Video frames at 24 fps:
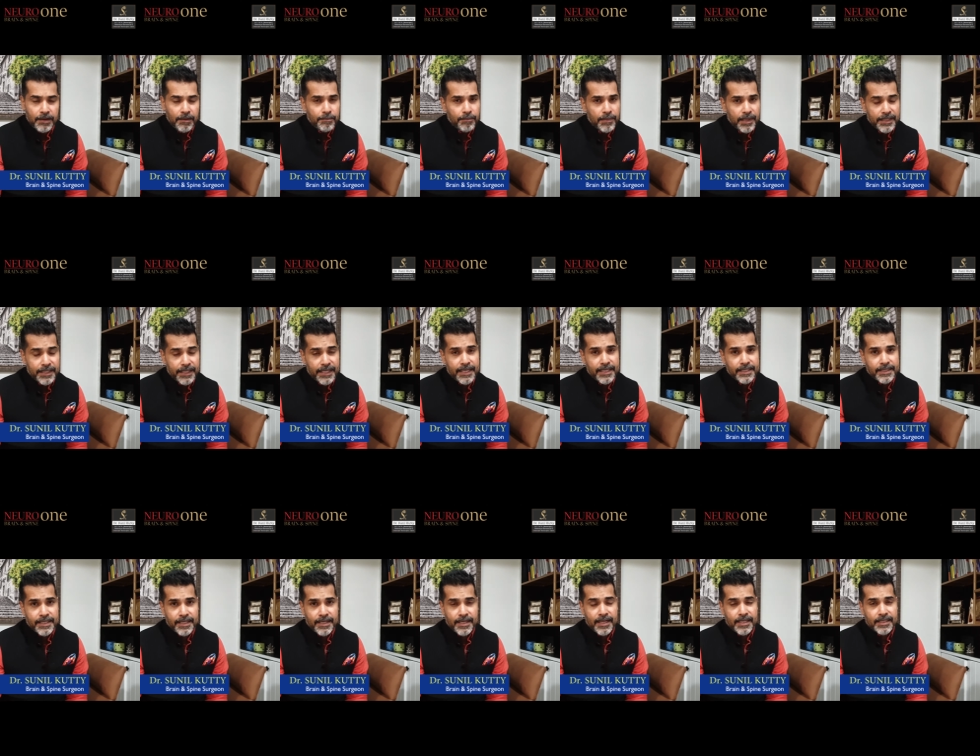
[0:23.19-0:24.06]
But yes,
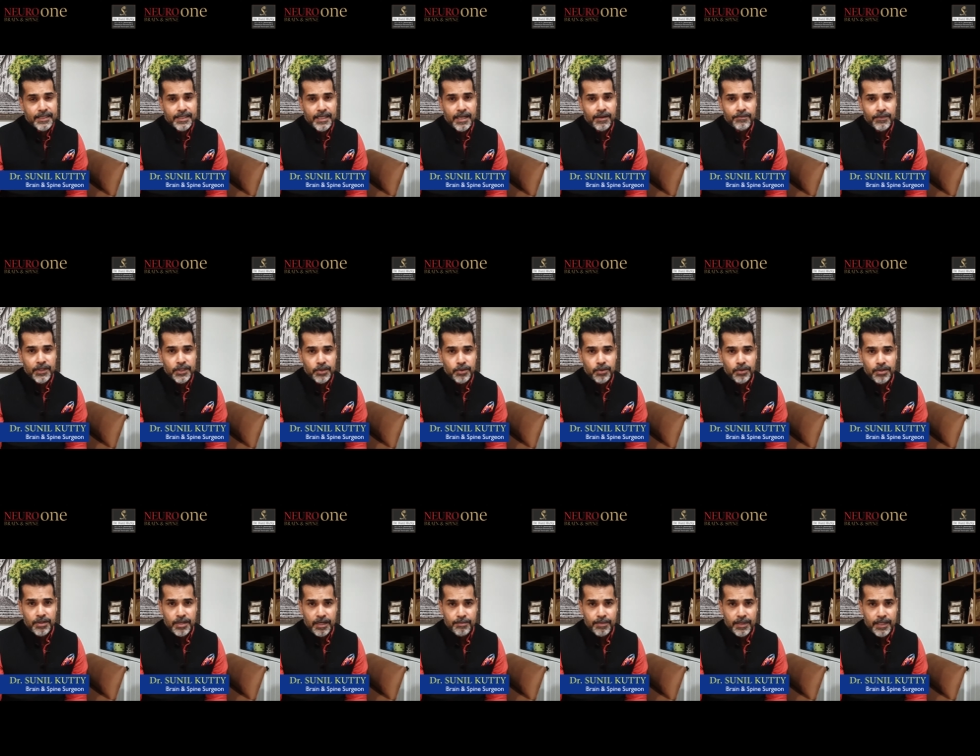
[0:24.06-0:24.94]
there are some which could
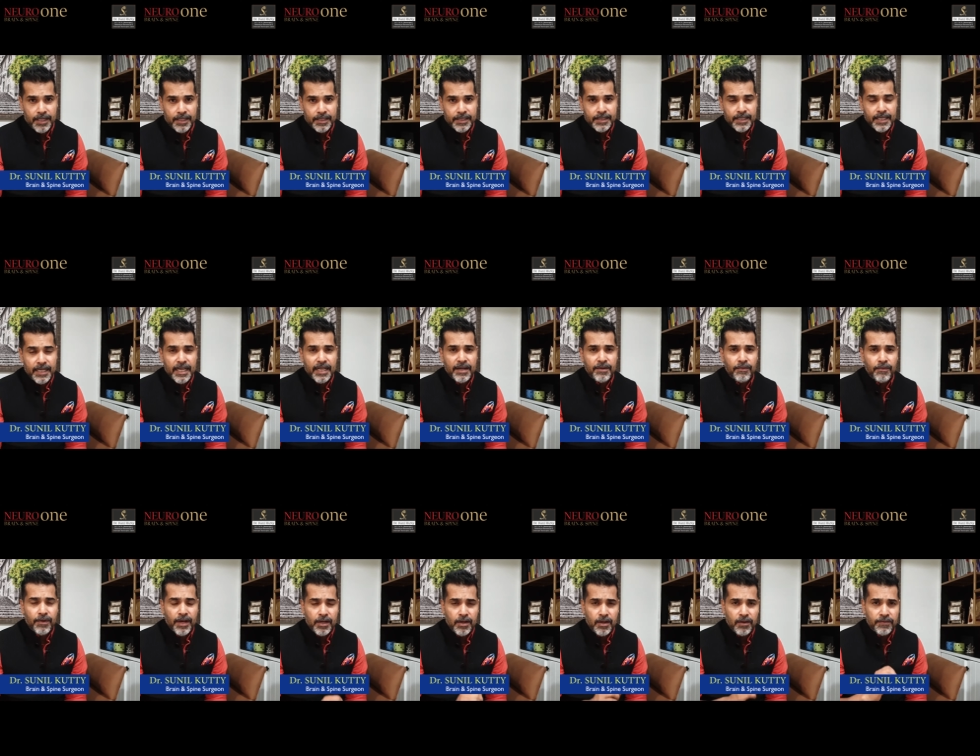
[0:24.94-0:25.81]
trouble us, and
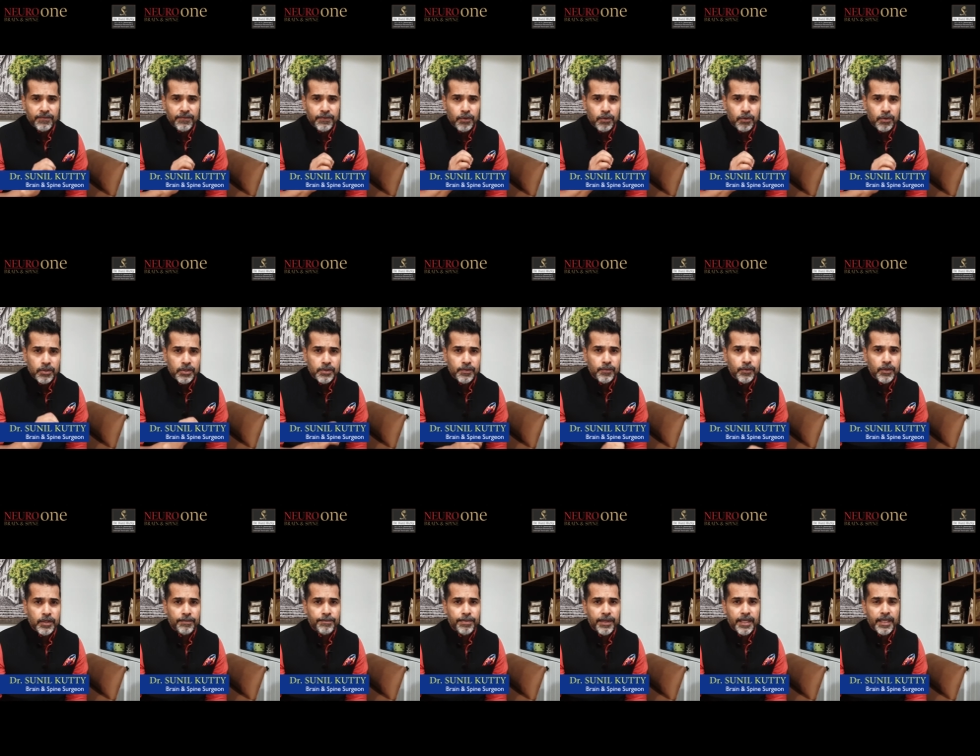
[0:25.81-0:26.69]
one of those
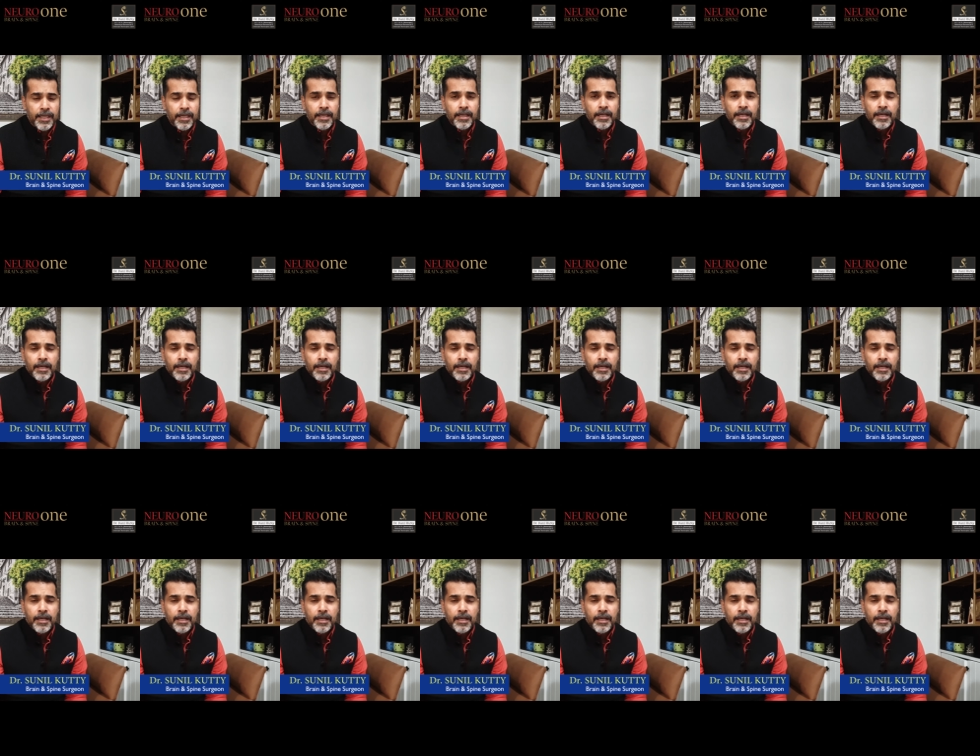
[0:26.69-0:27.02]
would be